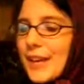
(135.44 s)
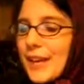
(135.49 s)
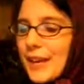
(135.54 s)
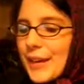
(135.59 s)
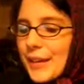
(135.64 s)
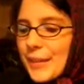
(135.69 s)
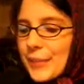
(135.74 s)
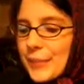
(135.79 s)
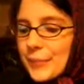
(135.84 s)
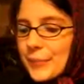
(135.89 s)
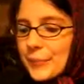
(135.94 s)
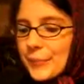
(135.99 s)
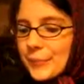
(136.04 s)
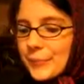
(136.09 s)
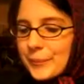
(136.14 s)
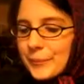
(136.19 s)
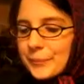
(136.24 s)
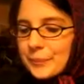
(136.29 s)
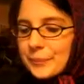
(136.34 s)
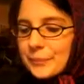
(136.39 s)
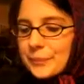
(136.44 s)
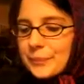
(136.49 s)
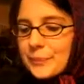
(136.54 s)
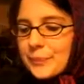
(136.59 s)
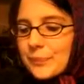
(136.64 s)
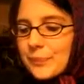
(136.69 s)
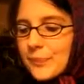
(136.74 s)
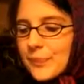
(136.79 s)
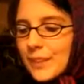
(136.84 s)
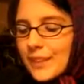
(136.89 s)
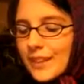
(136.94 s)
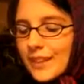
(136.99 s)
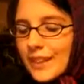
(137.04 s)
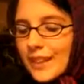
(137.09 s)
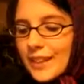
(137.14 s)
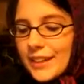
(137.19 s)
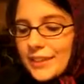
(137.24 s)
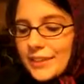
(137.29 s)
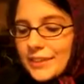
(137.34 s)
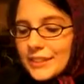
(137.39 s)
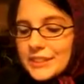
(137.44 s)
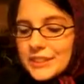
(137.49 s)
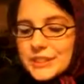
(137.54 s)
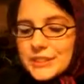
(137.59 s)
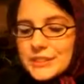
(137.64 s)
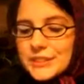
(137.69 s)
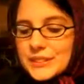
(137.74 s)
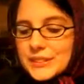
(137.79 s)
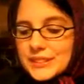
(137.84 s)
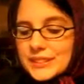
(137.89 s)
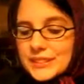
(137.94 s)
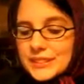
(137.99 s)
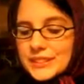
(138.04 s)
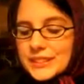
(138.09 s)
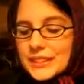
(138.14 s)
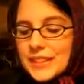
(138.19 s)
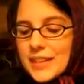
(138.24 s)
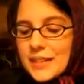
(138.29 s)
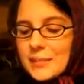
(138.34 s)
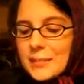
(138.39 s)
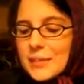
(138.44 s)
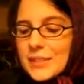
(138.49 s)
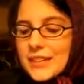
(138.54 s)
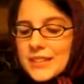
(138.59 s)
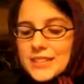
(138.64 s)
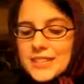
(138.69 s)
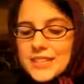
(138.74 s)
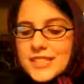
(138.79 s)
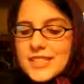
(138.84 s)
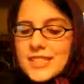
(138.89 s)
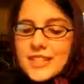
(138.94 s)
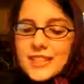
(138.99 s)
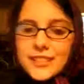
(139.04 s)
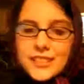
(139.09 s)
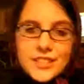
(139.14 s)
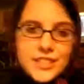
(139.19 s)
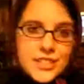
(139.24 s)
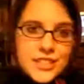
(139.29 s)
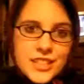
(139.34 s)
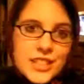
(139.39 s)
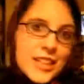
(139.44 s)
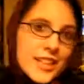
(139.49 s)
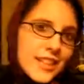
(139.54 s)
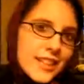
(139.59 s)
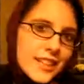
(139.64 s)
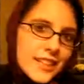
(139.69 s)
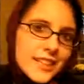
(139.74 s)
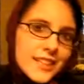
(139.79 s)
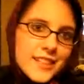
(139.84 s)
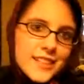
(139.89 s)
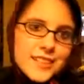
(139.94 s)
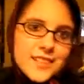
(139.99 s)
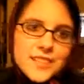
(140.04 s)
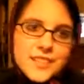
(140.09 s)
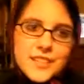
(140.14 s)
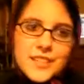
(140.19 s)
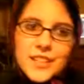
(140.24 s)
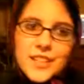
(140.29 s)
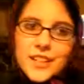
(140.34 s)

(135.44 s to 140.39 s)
Anyway, she was telling me that just like Christianity, there's